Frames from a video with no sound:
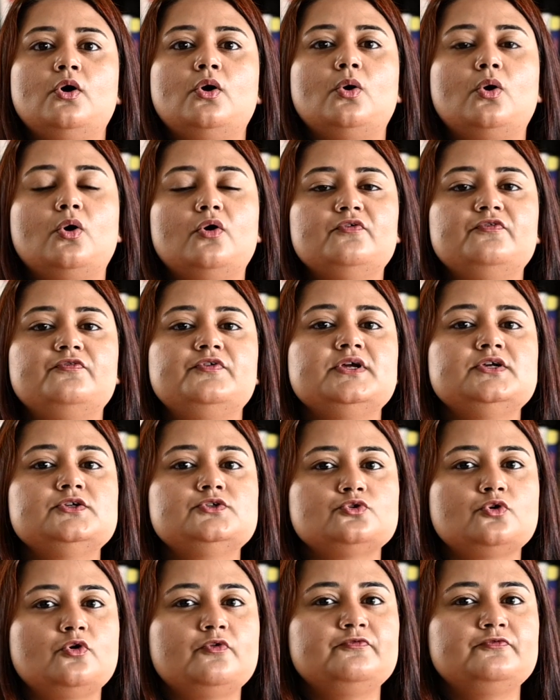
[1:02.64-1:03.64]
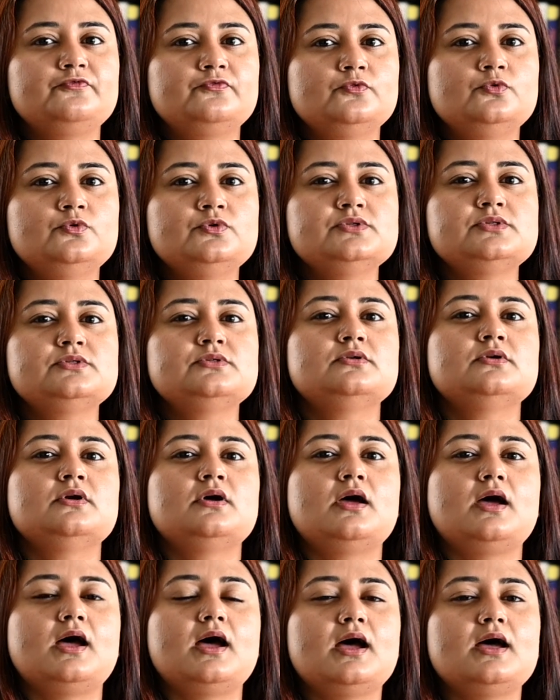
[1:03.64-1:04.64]
Offering soft foods
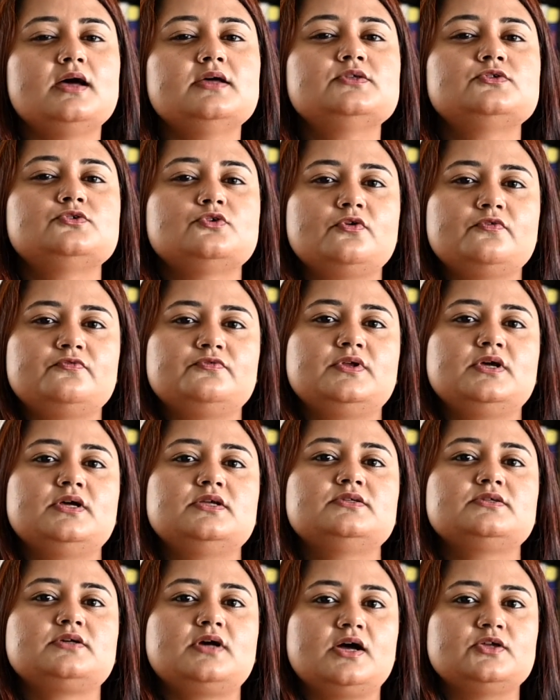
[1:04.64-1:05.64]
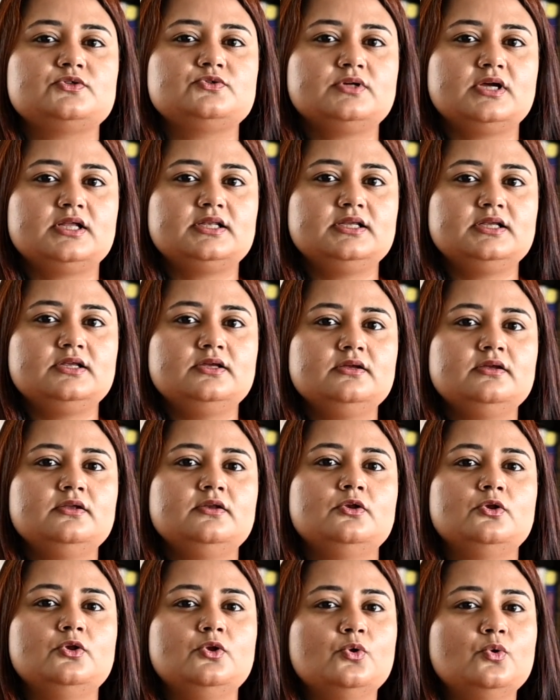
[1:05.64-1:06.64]
as soft as Kaju Katli
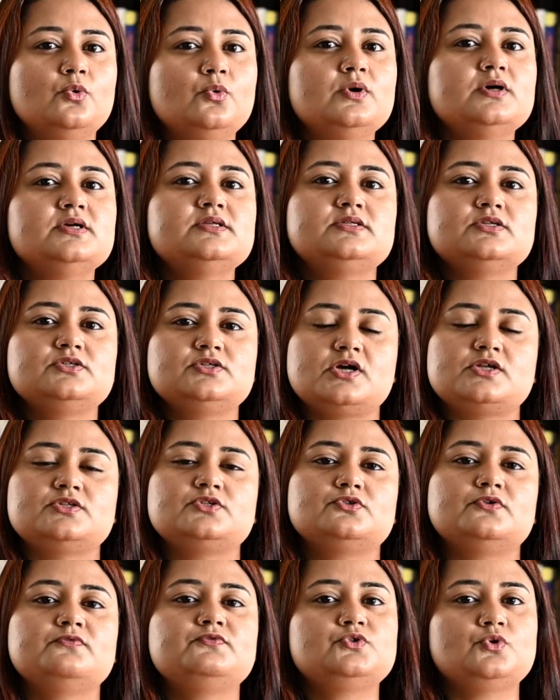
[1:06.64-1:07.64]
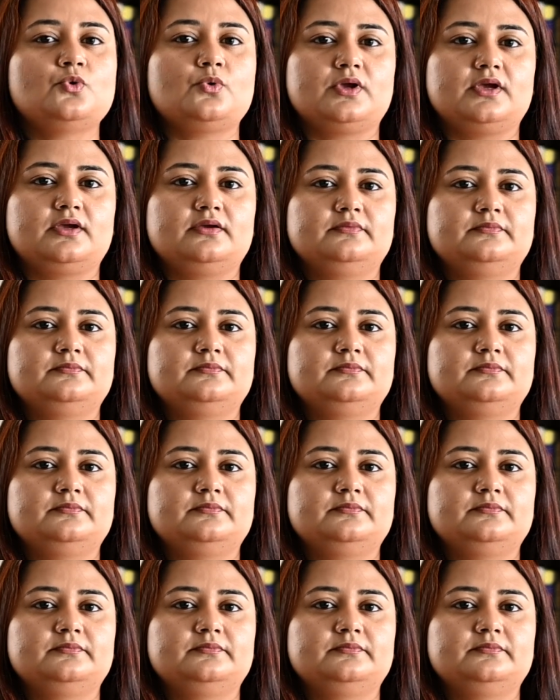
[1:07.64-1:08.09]
lowers the chances of choking.